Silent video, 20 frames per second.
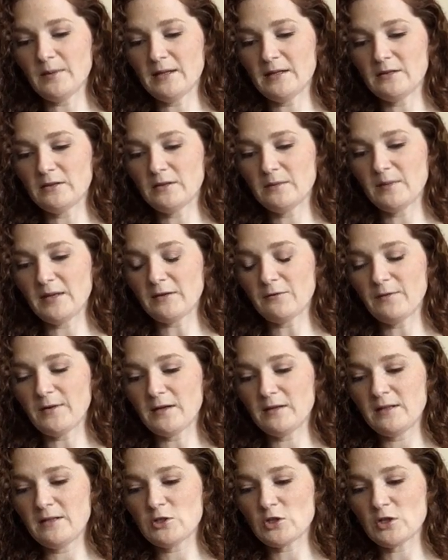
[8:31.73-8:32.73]
Ender make a
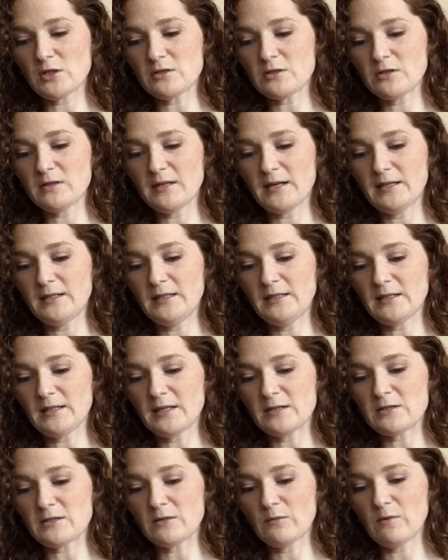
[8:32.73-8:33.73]
fairly gentle landing
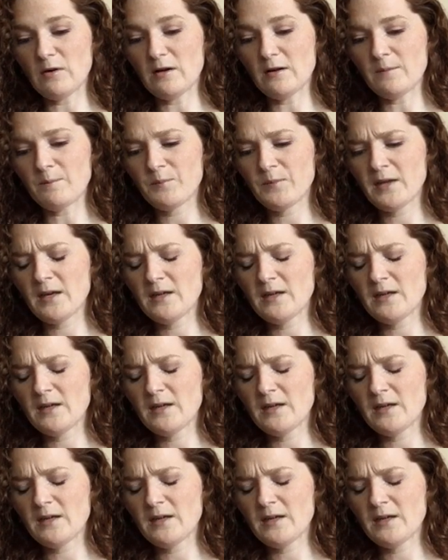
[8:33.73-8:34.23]
against the wall.